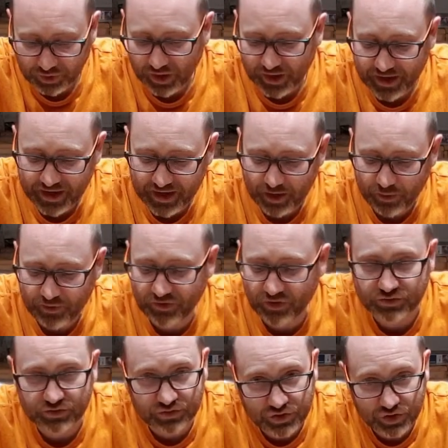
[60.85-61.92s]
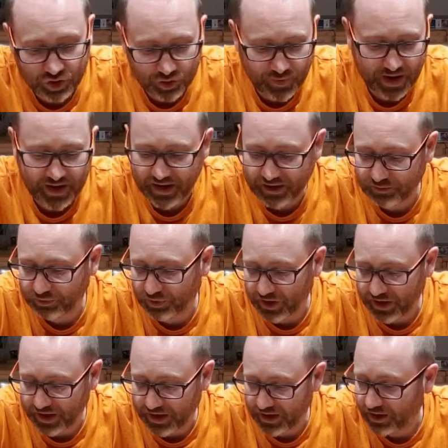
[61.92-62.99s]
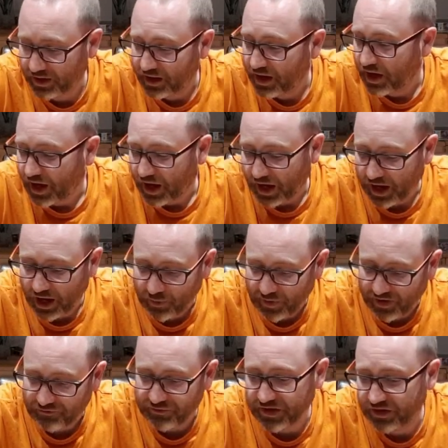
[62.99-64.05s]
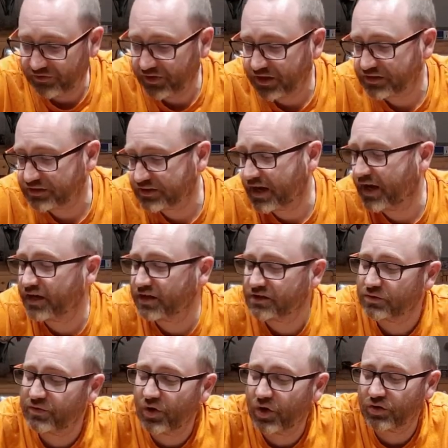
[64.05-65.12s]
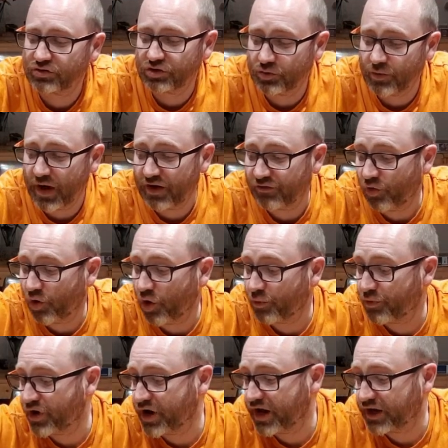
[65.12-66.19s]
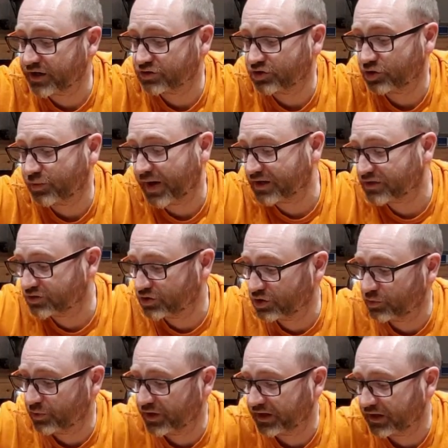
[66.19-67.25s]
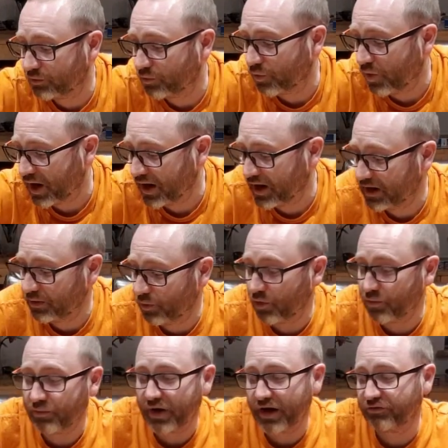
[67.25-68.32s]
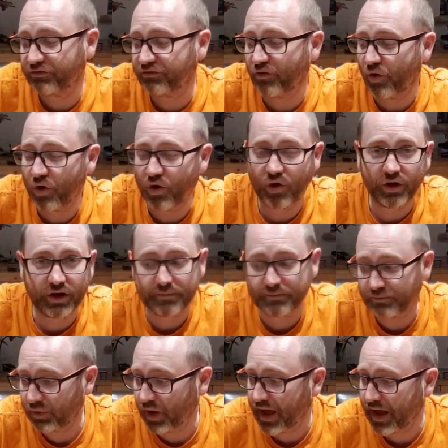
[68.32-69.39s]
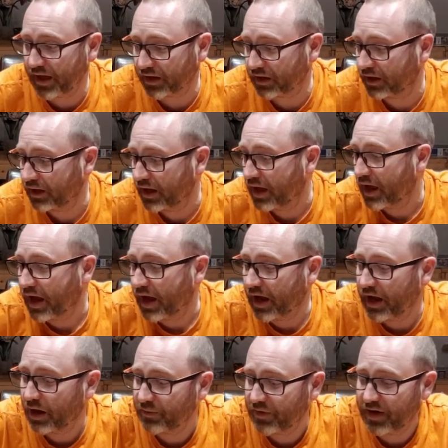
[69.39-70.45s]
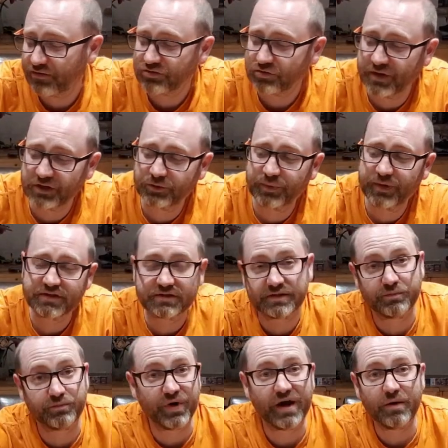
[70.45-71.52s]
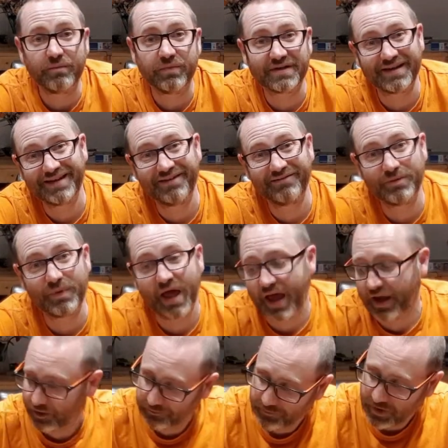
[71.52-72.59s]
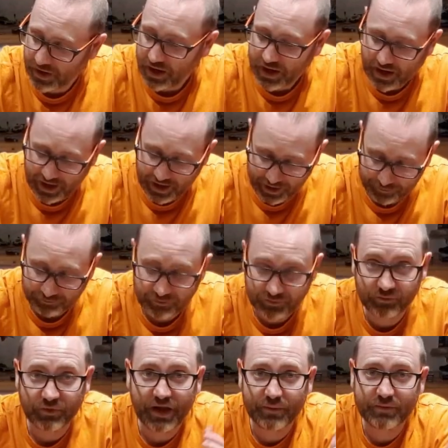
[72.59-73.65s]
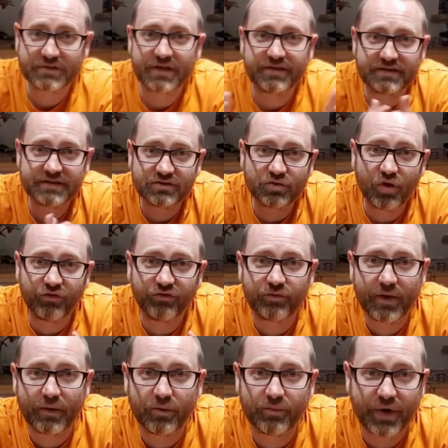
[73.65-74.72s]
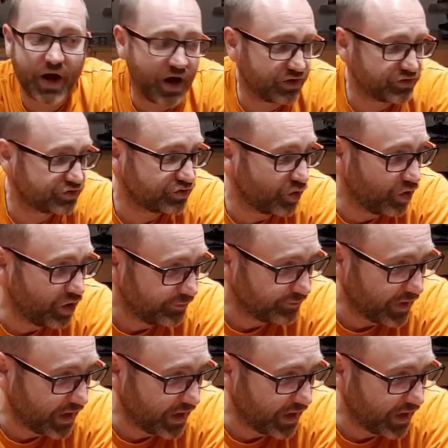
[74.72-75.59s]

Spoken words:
plate, we've got some 2x8 plate, we have minifigure stands, we've got 2x4 brick, 2x2 brick in white, 1x4 in black, and we have some hinge pieces in brown because I didn't have any black. Like we said, this is all from our parts store,